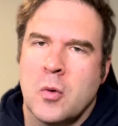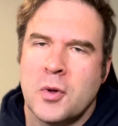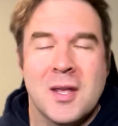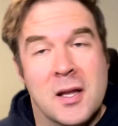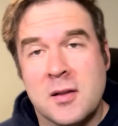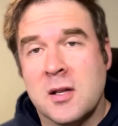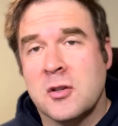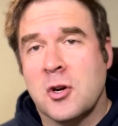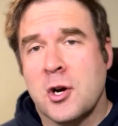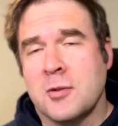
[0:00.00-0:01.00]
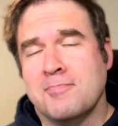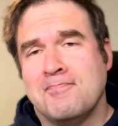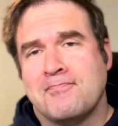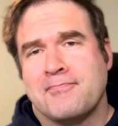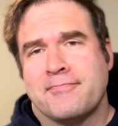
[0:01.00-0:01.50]
With that, let's get started.
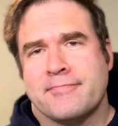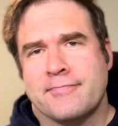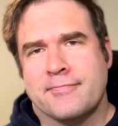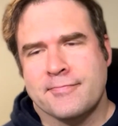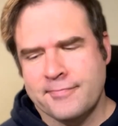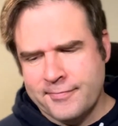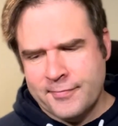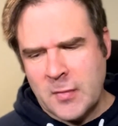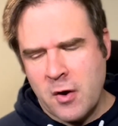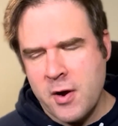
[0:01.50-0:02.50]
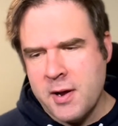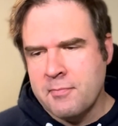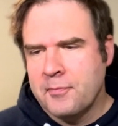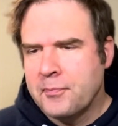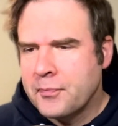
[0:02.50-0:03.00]
All
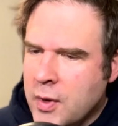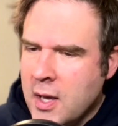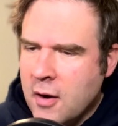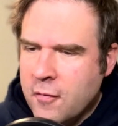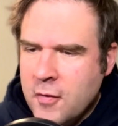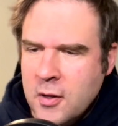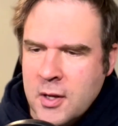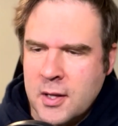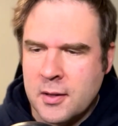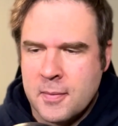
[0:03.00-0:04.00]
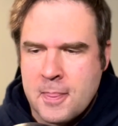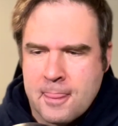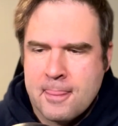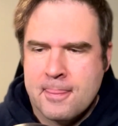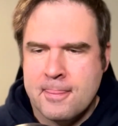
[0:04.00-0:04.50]
right, we had a feeling
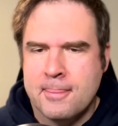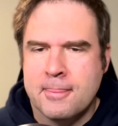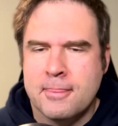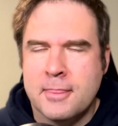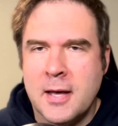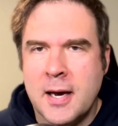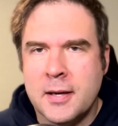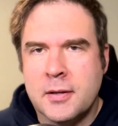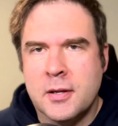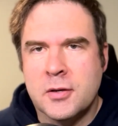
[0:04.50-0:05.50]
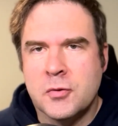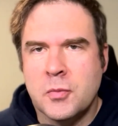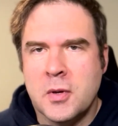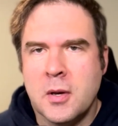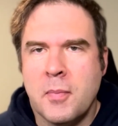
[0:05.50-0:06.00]
that this
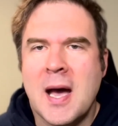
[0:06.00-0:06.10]
would be a